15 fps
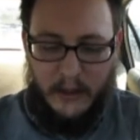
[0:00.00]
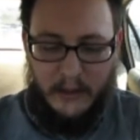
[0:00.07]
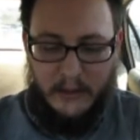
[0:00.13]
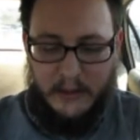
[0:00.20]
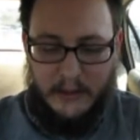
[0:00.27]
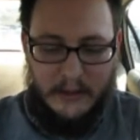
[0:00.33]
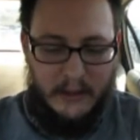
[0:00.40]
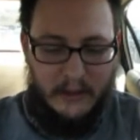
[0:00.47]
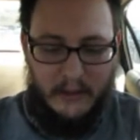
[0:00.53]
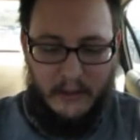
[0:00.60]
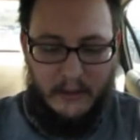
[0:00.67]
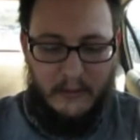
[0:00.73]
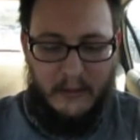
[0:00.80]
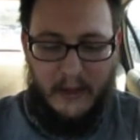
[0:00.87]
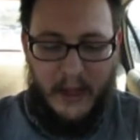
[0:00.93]
Just
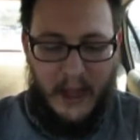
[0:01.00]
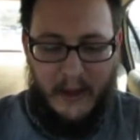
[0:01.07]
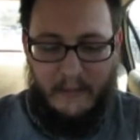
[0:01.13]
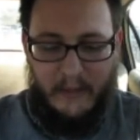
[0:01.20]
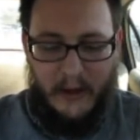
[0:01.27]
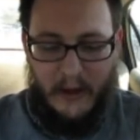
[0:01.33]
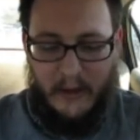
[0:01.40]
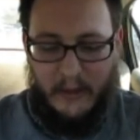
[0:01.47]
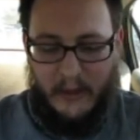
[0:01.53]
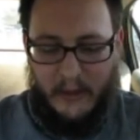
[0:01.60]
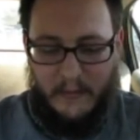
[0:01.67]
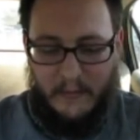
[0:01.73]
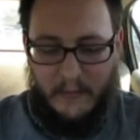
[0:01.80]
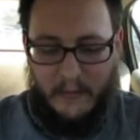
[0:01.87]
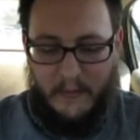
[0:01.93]
literally every,
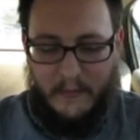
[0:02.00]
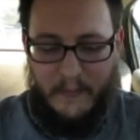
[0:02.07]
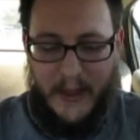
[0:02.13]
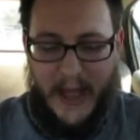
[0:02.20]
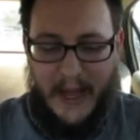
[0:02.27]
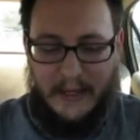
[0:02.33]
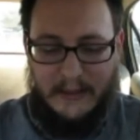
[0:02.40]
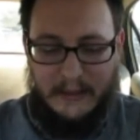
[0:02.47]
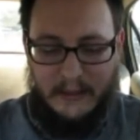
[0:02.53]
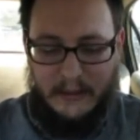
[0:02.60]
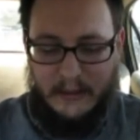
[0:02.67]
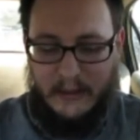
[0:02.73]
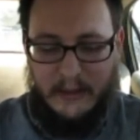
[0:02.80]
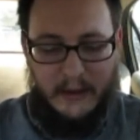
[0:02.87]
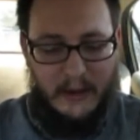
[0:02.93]
bat,
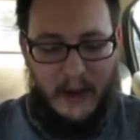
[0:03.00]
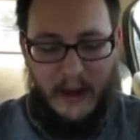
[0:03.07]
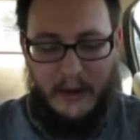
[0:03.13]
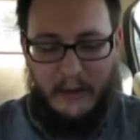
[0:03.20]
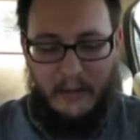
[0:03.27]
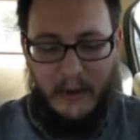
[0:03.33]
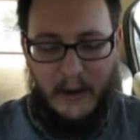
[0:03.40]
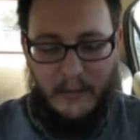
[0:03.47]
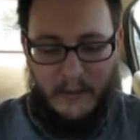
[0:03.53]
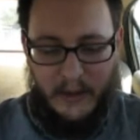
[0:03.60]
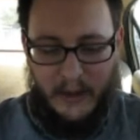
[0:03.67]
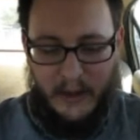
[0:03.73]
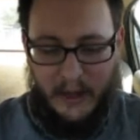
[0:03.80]
not a great one.